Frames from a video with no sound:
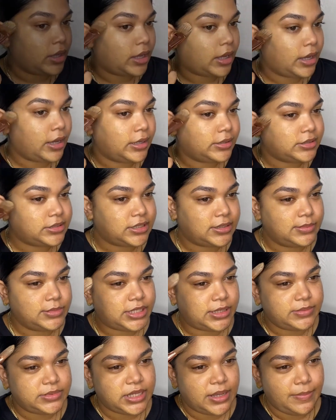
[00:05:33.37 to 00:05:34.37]
And sometimes
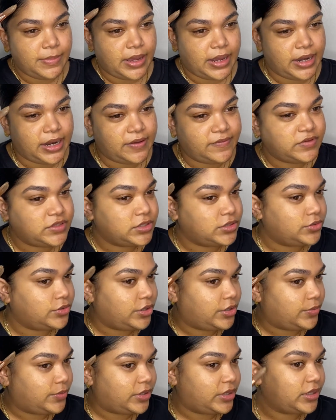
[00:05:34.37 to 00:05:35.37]
I might have to go in
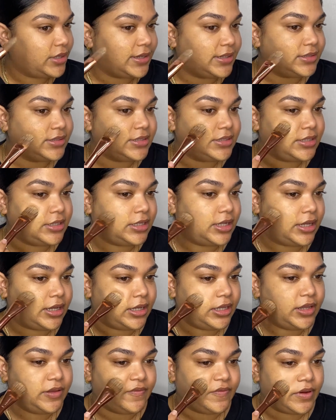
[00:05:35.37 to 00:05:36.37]
with concealer
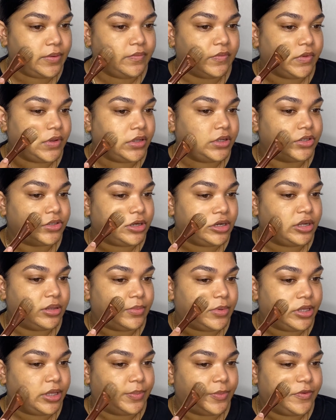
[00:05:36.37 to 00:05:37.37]
if I'm really trying to be
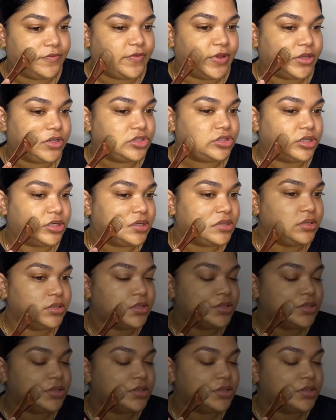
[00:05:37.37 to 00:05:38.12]
a perfectionist.